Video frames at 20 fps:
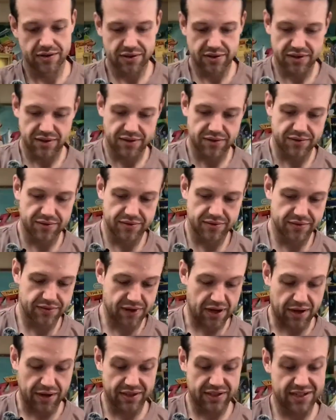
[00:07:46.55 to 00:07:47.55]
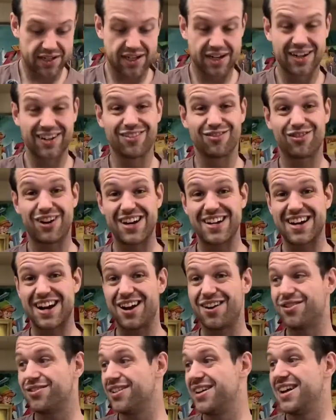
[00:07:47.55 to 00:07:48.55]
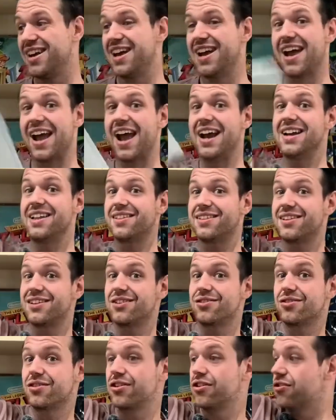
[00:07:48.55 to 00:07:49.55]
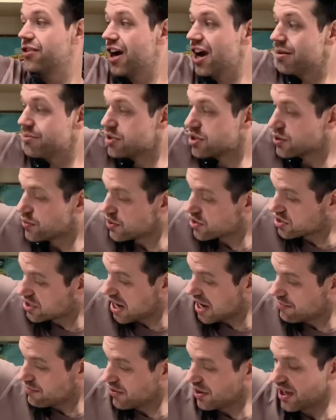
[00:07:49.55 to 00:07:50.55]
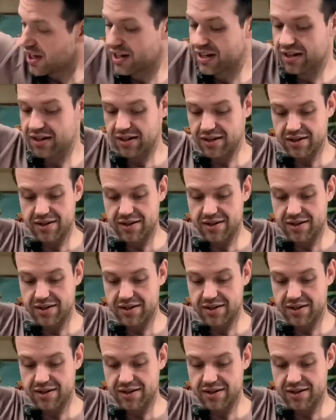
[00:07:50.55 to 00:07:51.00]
So I'd say right now, anything you can grab Switch game related,